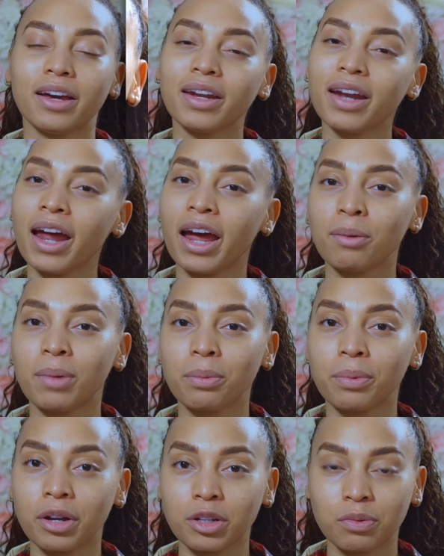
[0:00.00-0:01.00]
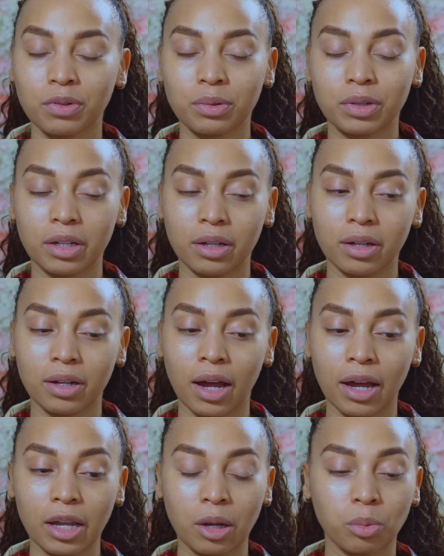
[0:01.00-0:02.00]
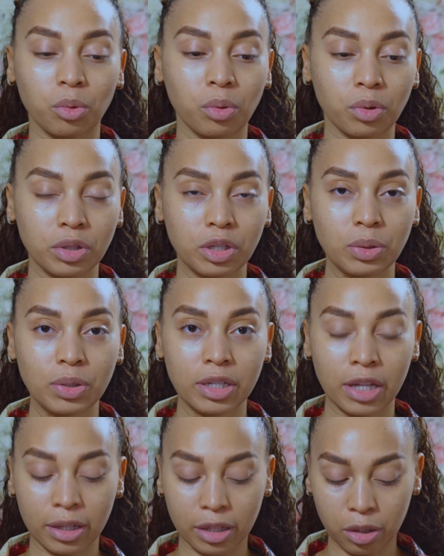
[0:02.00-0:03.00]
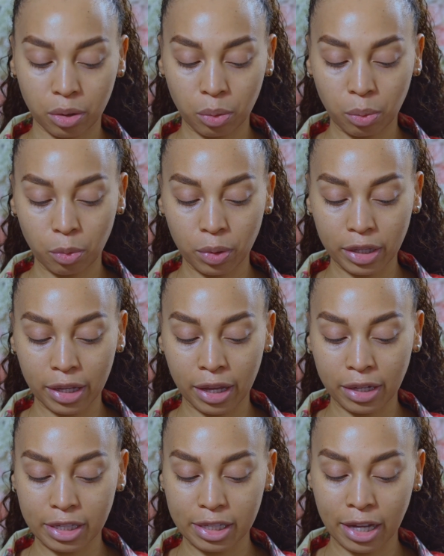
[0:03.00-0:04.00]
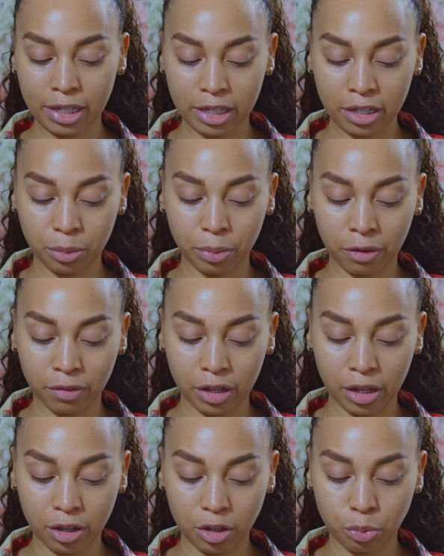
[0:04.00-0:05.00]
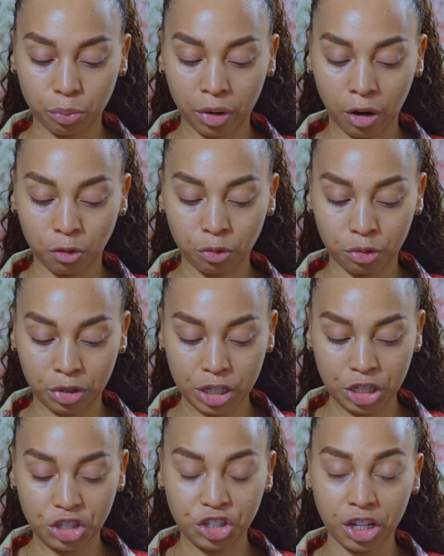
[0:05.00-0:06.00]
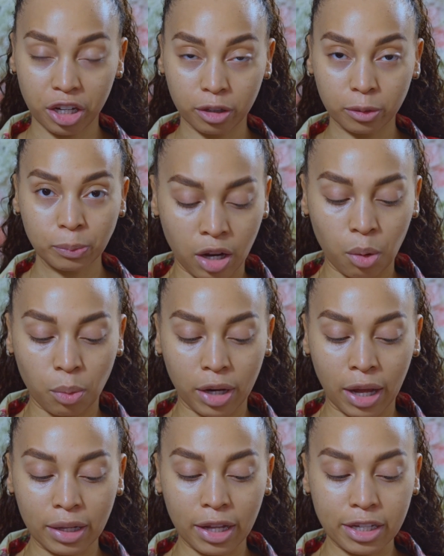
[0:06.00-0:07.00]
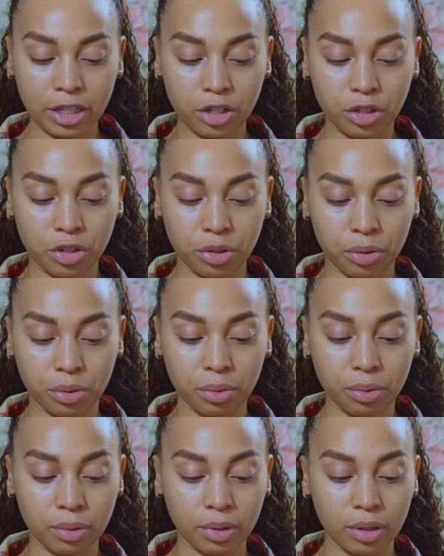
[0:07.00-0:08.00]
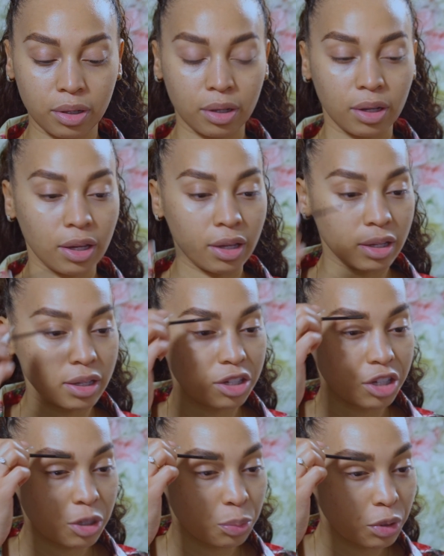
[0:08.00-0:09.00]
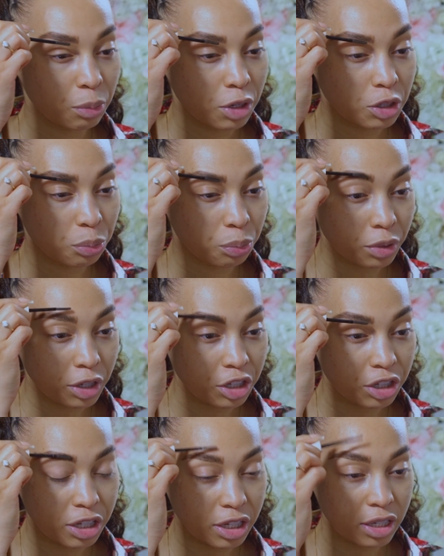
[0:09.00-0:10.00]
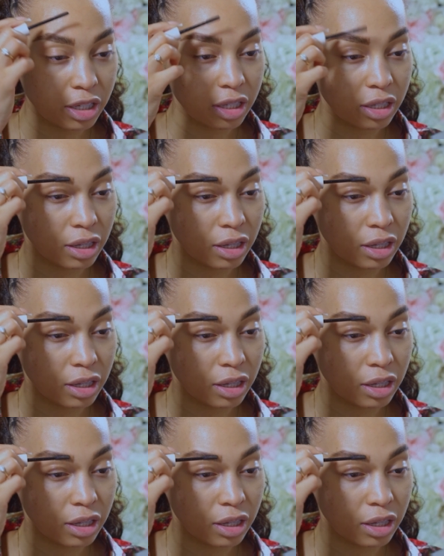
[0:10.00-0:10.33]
that I have my brows filled in, I am going to set them with the Anastasia Beverly Hills Brow Freeze Gel. Now what I like to do is just pretty much brush this